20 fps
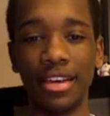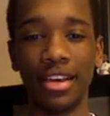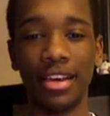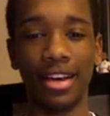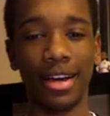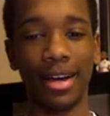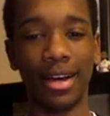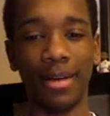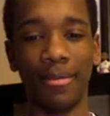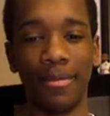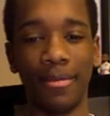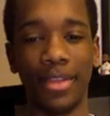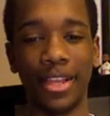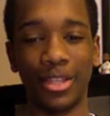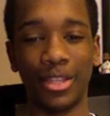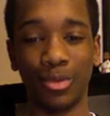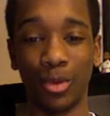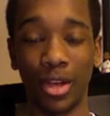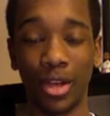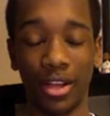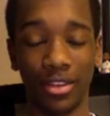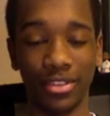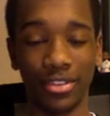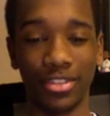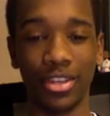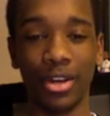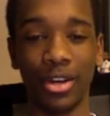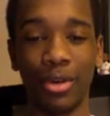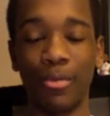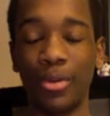as well.
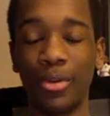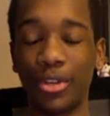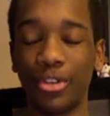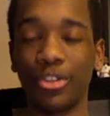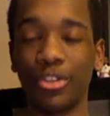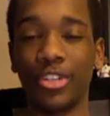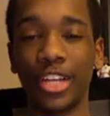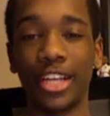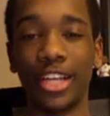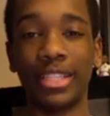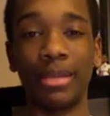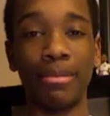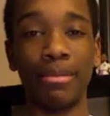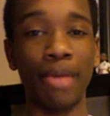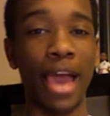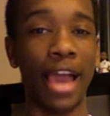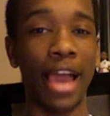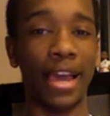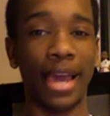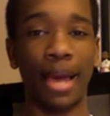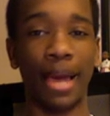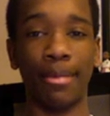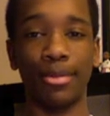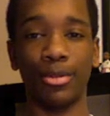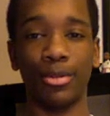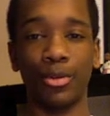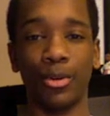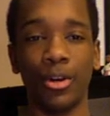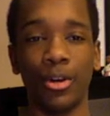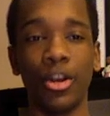So be sure to check out the Mac App
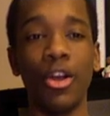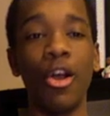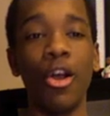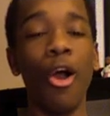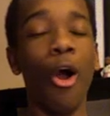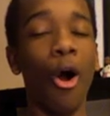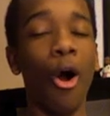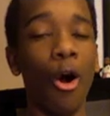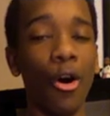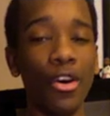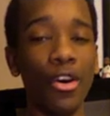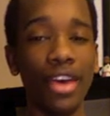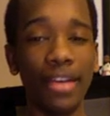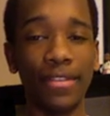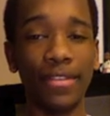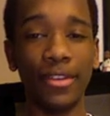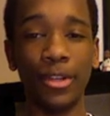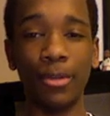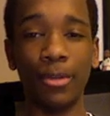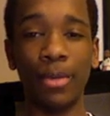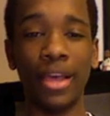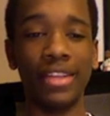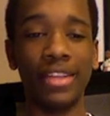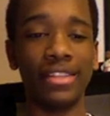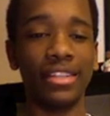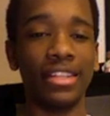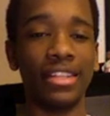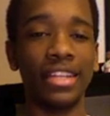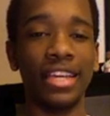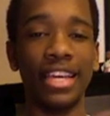Store. All you have to do
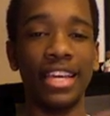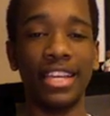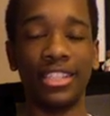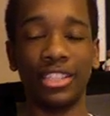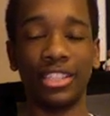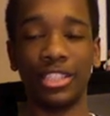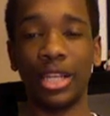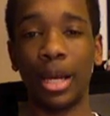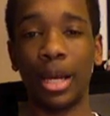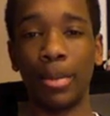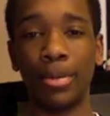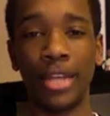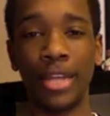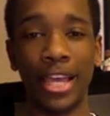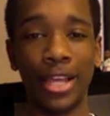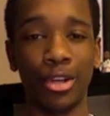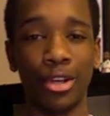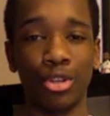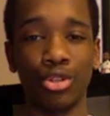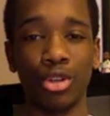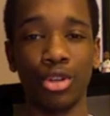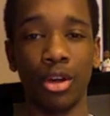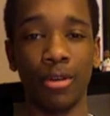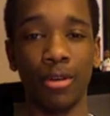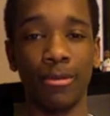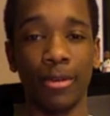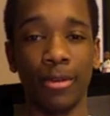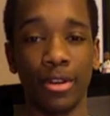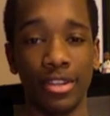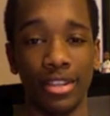basically is just update your
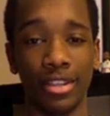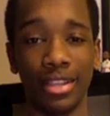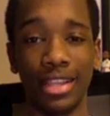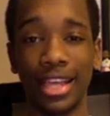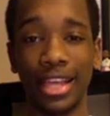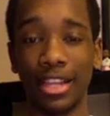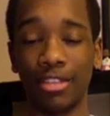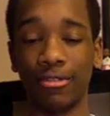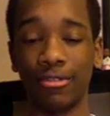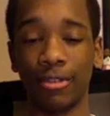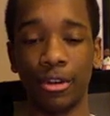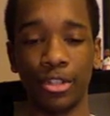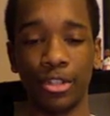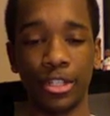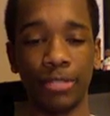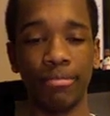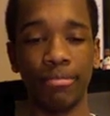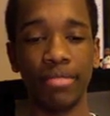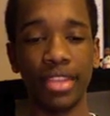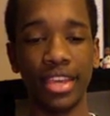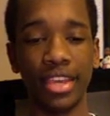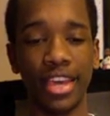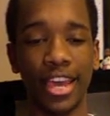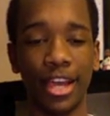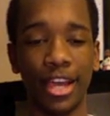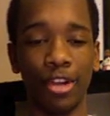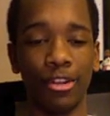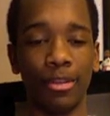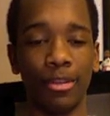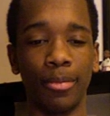software to the latest version.
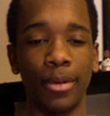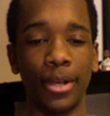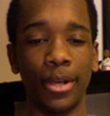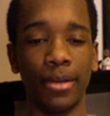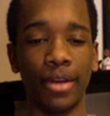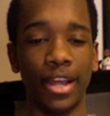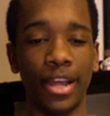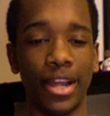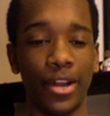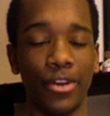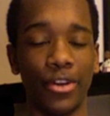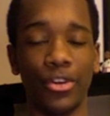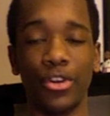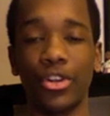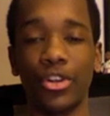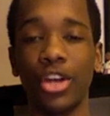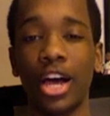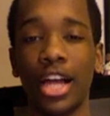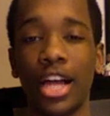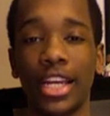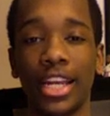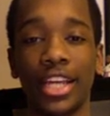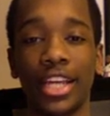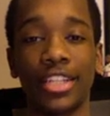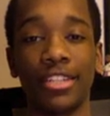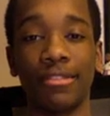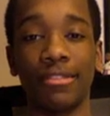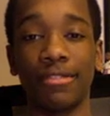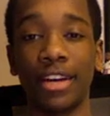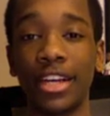It'll appear right here in your dock
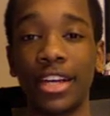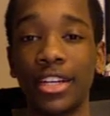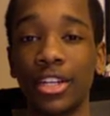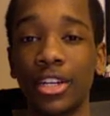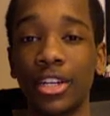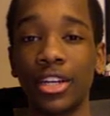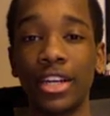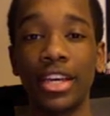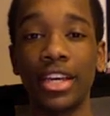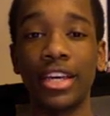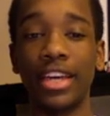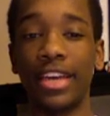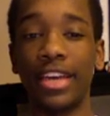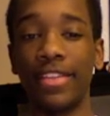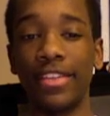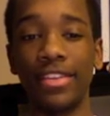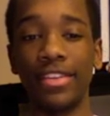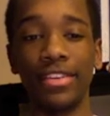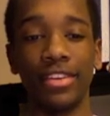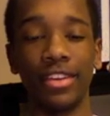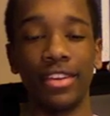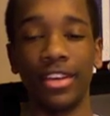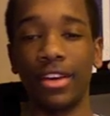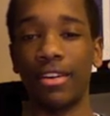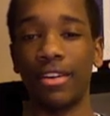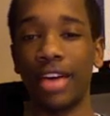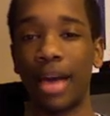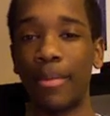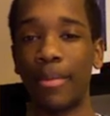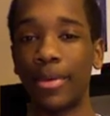next to Finder, and then you can
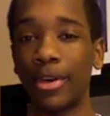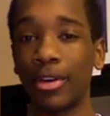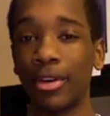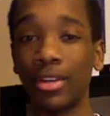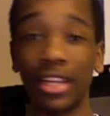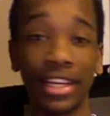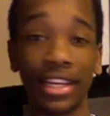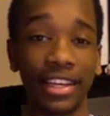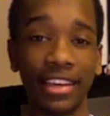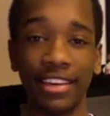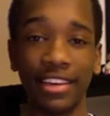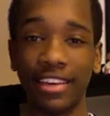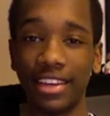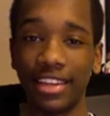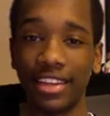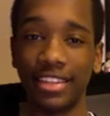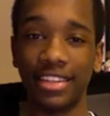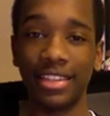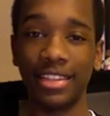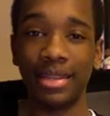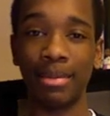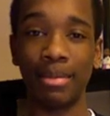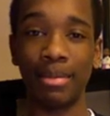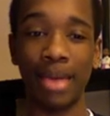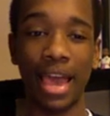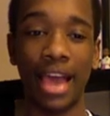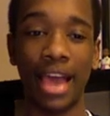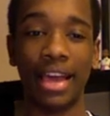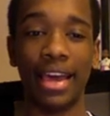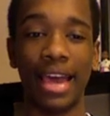go happy-go-lucky into the
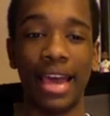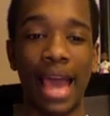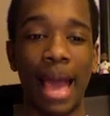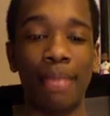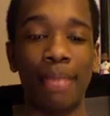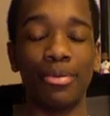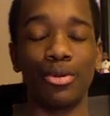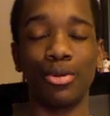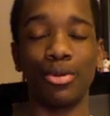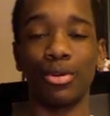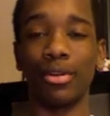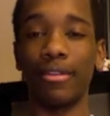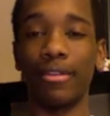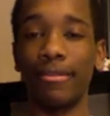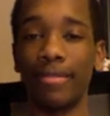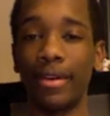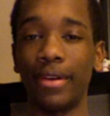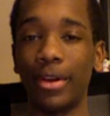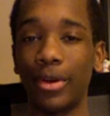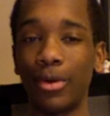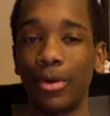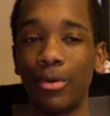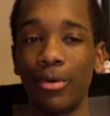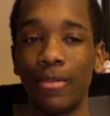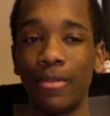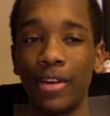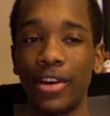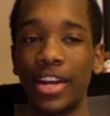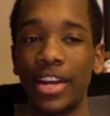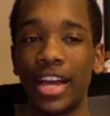Mac App Store. Very cool,
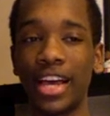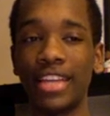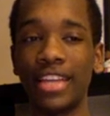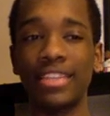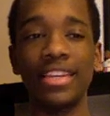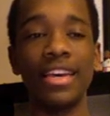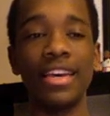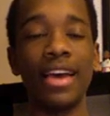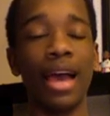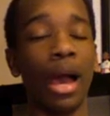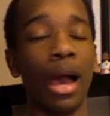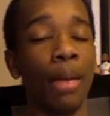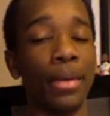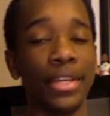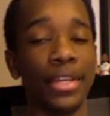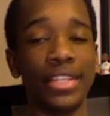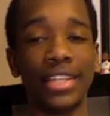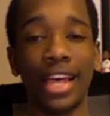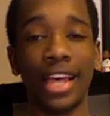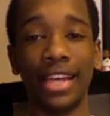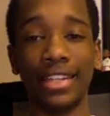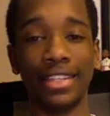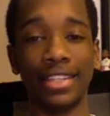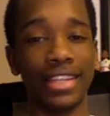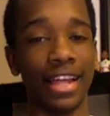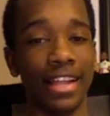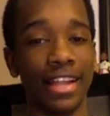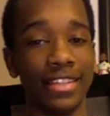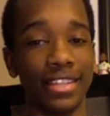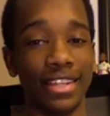very nice. I'm excited to see
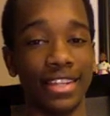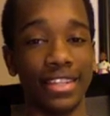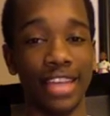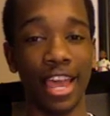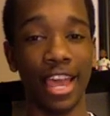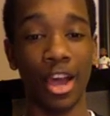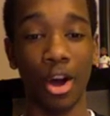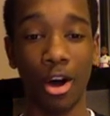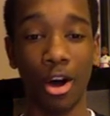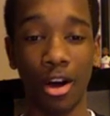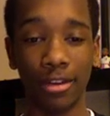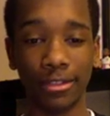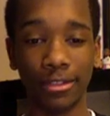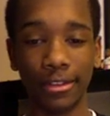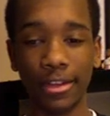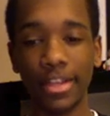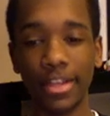how it's going to take off.